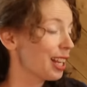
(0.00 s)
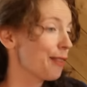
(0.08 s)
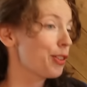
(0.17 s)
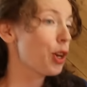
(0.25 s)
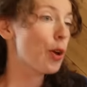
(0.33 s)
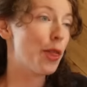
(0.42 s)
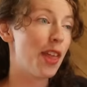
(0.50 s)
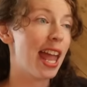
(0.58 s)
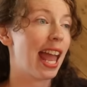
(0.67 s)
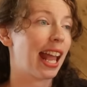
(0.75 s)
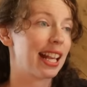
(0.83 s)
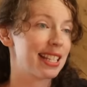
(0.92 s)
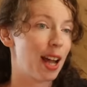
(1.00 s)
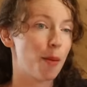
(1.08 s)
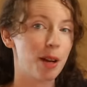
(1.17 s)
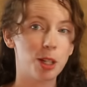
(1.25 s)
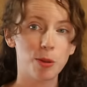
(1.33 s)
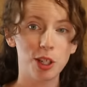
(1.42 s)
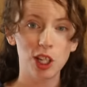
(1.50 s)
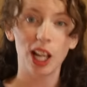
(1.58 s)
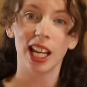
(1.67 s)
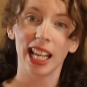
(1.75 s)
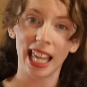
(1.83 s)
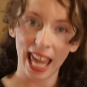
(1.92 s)
left two things. How much was she
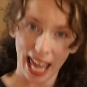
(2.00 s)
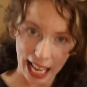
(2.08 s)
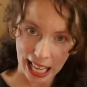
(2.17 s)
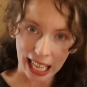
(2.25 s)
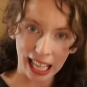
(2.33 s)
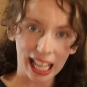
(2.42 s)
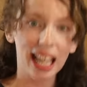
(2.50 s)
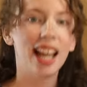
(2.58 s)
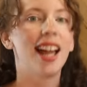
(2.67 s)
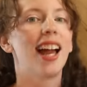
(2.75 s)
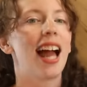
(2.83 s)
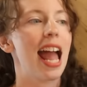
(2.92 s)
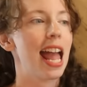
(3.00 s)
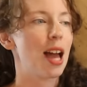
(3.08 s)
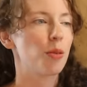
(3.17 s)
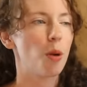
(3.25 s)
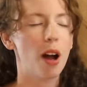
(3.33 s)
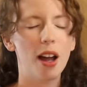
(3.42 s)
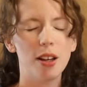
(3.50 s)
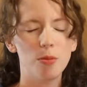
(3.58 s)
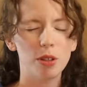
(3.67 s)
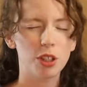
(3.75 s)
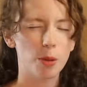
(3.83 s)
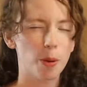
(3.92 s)
going to kick? And what
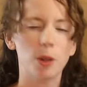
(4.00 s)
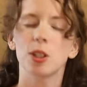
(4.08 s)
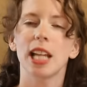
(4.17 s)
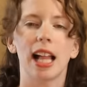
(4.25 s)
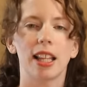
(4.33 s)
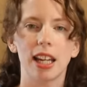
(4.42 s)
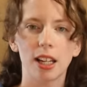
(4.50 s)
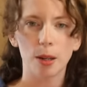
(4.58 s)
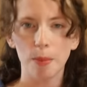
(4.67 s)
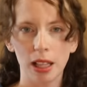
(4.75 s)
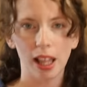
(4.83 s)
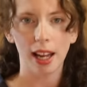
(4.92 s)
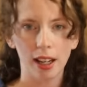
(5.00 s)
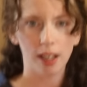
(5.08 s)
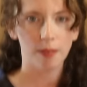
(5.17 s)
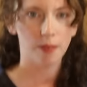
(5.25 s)
was her personality going to be like?